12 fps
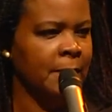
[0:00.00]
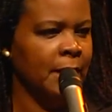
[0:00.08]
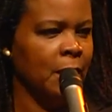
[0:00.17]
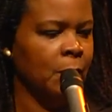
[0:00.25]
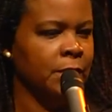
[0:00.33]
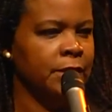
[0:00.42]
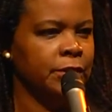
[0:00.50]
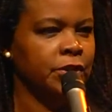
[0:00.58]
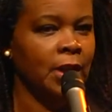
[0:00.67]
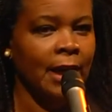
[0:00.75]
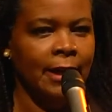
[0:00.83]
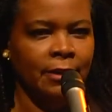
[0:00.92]
that I was a
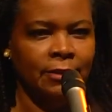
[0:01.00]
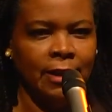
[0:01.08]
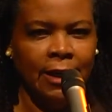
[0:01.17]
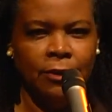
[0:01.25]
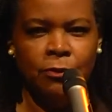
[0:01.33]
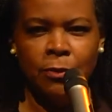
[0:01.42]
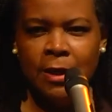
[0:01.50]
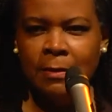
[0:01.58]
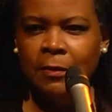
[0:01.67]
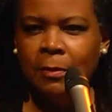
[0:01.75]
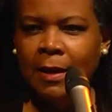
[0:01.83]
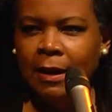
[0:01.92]
child, I
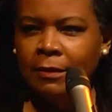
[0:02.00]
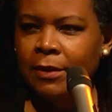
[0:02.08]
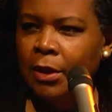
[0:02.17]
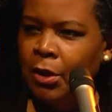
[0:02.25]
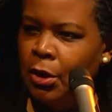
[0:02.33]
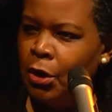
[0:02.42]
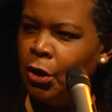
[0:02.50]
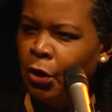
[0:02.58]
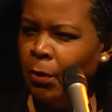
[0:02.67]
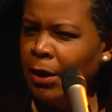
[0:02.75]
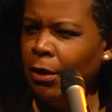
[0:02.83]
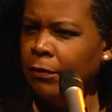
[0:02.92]
dreamed about
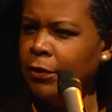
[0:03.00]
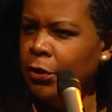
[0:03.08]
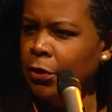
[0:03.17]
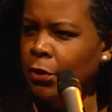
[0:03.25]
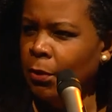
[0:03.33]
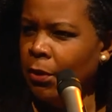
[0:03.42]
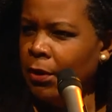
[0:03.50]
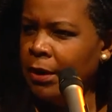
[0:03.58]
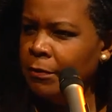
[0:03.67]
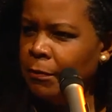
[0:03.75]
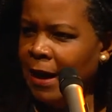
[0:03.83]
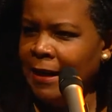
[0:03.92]
going off to New York
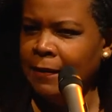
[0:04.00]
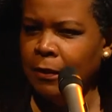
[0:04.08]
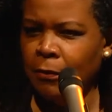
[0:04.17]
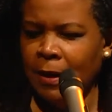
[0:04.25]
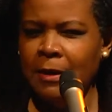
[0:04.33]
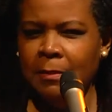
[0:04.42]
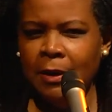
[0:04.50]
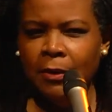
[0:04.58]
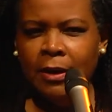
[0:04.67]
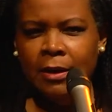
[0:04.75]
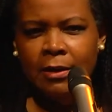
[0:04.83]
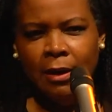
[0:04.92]
and writing the great
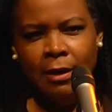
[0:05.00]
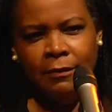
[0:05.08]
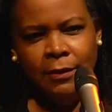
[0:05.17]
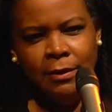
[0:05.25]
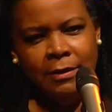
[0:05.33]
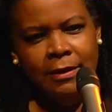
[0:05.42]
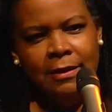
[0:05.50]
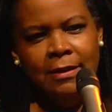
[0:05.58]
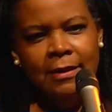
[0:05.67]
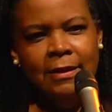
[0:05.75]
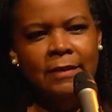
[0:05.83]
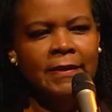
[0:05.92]
American novel,
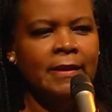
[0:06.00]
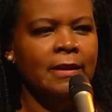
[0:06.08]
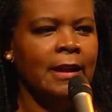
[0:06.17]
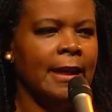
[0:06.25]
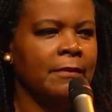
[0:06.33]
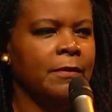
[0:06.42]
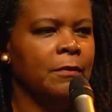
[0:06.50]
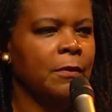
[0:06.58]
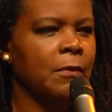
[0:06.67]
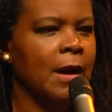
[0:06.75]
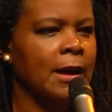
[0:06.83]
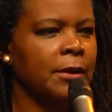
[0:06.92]
living the life of a
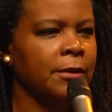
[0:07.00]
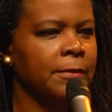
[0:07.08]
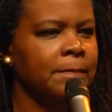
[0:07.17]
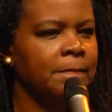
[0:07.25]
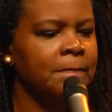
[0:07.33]
writer.